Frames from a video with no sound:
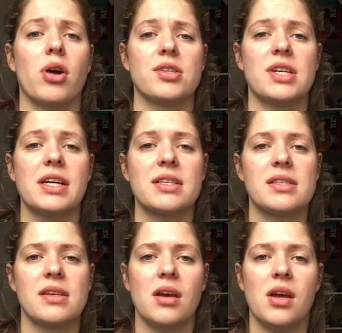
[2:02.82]

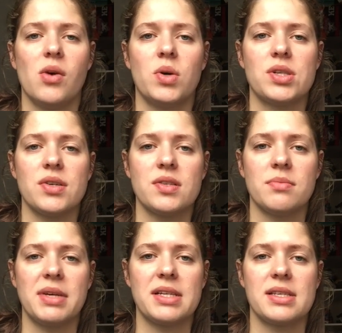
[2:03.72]
projects, which also
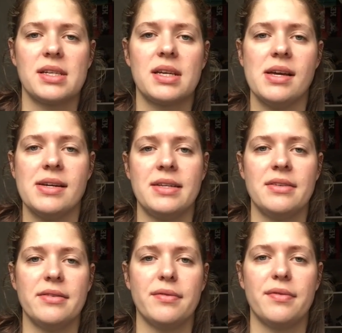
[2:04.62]
makes it kind
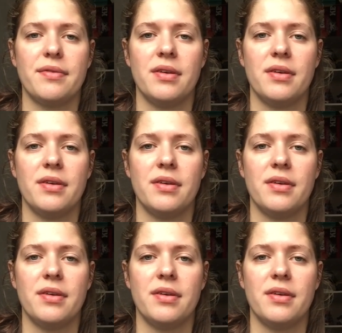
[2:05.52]
of